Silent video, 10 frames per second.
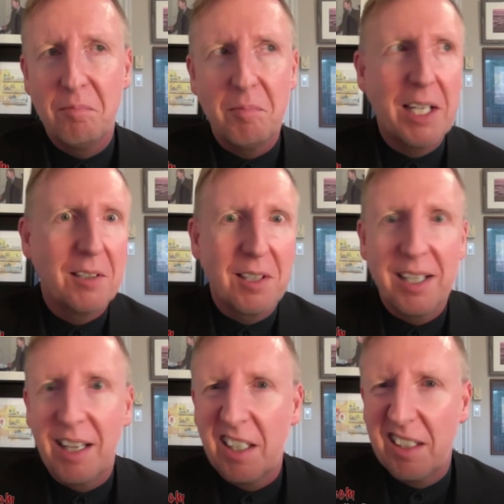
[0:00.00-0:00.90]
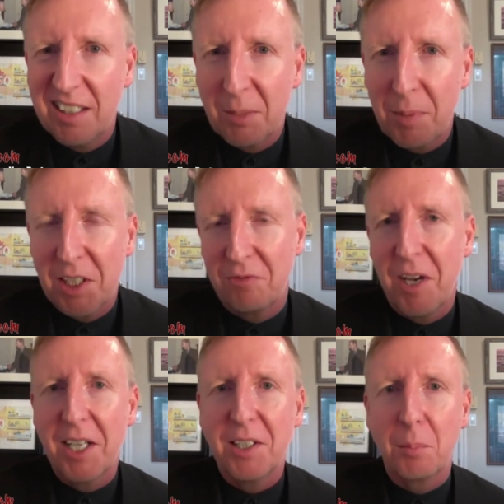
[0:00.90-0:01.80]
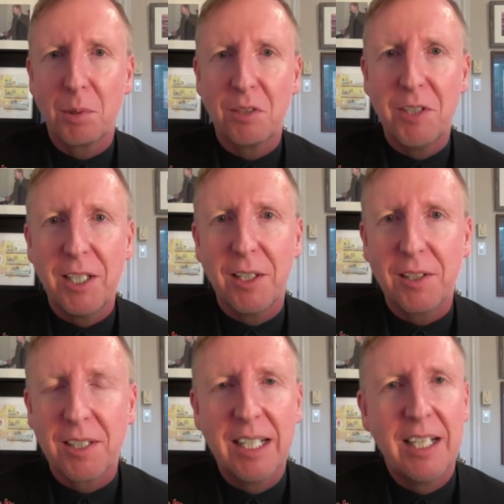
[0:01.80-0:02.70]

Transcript: in an unspecified number of years.